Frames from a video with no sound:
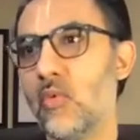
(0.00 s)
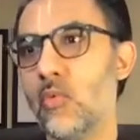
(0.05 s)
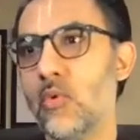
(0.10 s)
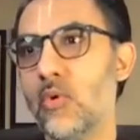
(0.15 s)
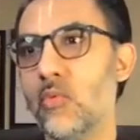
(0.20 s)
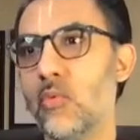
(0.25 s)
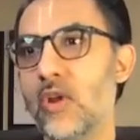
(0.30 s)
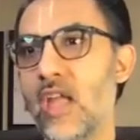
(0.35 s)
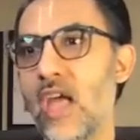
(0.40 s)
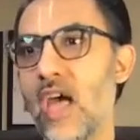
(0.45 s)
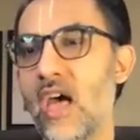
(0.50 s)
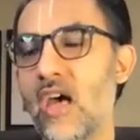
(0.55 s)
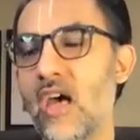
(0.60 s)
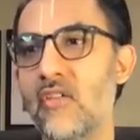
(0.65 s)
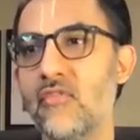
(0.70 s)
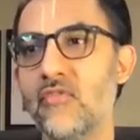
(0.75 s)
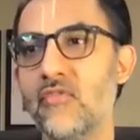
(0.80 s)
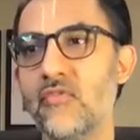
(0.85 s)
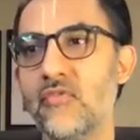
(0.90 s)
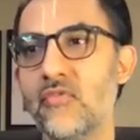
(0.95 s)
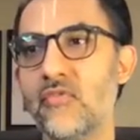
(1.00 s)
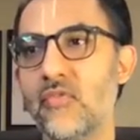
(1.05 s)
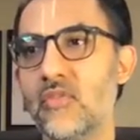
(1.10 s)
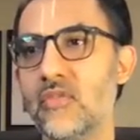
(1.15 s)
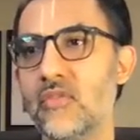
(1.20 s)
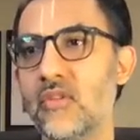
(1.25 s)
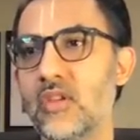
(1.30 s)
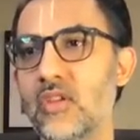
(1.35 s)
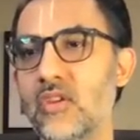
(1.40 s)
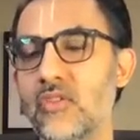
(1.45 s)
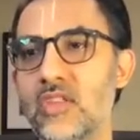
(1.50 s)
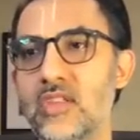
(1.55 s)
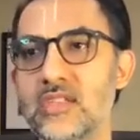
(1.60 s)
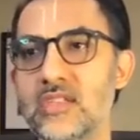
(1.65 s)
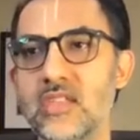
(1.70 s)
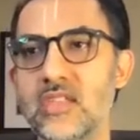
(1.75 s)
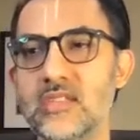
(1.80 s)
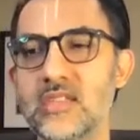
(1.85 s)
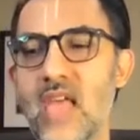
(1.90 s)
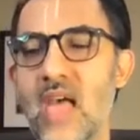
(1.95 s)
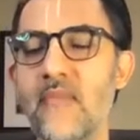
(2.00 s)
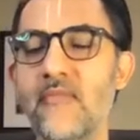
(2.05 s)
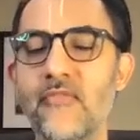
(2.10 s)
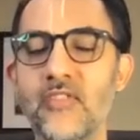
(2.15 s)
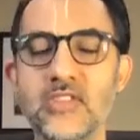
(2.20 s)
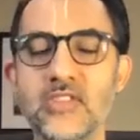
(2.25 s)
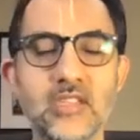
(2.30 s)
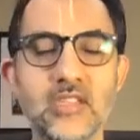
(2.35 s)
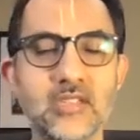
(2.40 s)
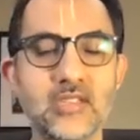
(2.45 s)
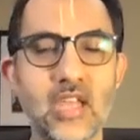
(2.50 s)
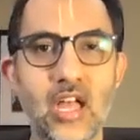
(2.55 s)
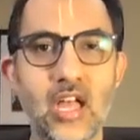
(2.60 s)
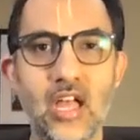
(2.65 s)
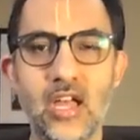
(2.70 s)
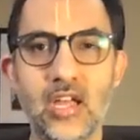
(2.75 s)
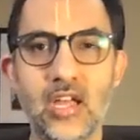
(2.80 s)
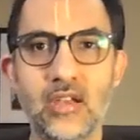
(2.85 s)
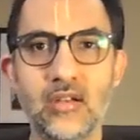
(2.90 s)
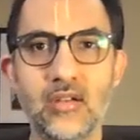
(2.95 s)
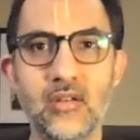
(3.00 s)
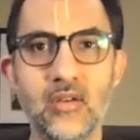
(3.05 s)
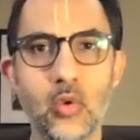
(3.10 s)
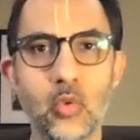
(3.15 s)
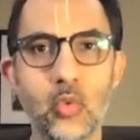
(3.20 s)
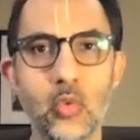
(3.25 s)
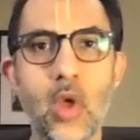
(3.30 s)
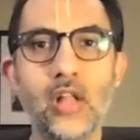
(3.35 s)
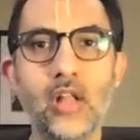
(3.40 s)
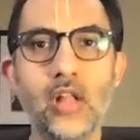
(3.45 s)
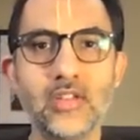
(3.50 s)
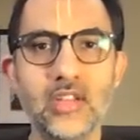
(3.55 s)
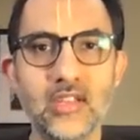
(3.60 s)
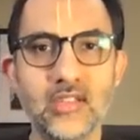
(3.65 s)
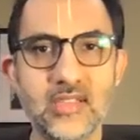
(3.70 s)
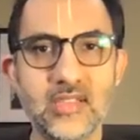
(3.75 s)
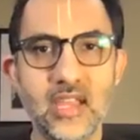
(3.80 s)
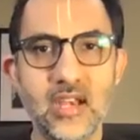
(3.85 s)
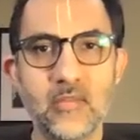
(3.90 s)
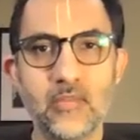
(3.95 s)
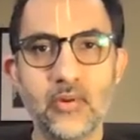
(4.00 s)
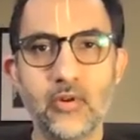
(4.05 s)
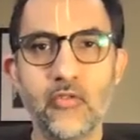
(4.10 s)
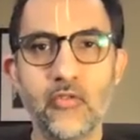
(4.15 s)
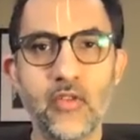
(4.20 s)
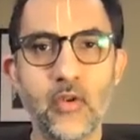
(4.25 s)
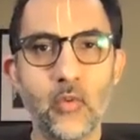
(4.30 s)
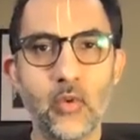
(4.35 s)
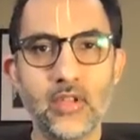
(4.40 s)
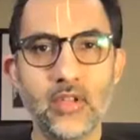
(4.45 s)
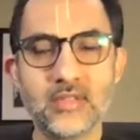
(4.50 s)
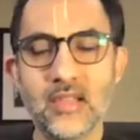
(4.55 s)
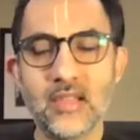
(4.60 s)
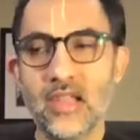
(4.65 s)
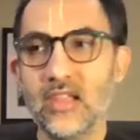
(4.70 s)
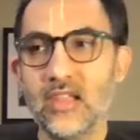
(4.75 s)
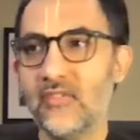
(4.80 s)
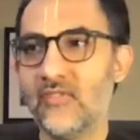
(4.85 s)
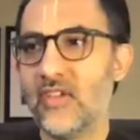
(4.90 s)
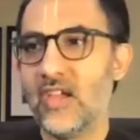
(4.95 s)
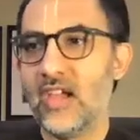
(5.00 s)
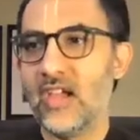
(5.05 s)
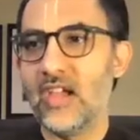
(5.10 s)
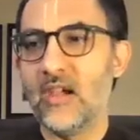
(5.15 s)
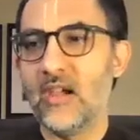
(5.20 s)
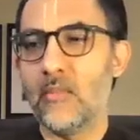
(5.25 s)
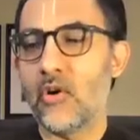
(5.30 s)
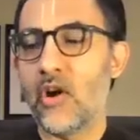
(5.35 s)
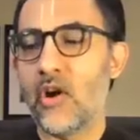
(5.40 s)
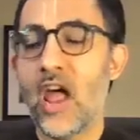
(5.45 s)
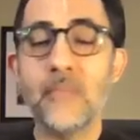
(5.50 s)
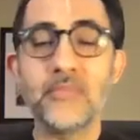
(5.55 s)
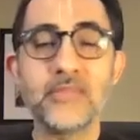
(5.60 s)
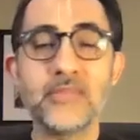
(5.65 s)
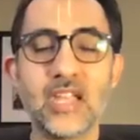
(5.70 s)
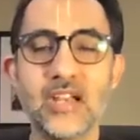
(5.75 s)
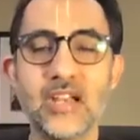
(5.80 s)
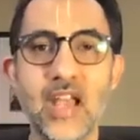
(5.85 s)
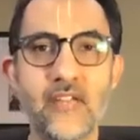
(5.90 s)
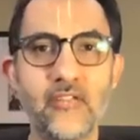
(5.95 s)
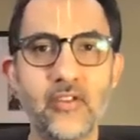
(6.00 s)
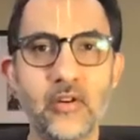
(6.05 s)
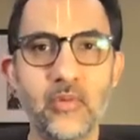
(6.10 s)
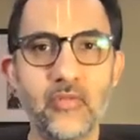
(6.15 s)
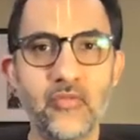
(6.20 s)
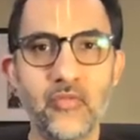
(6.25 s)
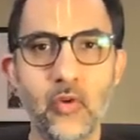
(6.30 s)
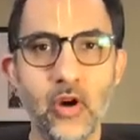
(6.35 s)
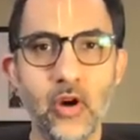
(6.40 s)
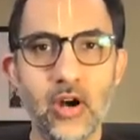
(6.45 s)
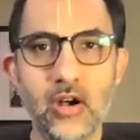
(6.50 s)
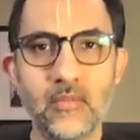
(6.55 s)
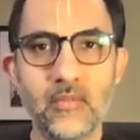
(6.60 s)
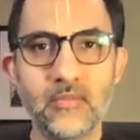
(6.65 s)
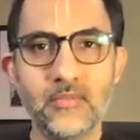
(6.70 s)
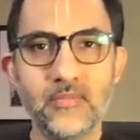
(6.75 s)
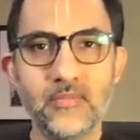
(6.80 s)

we have this emphasis on wellness and improving one's life, perhaps like never before.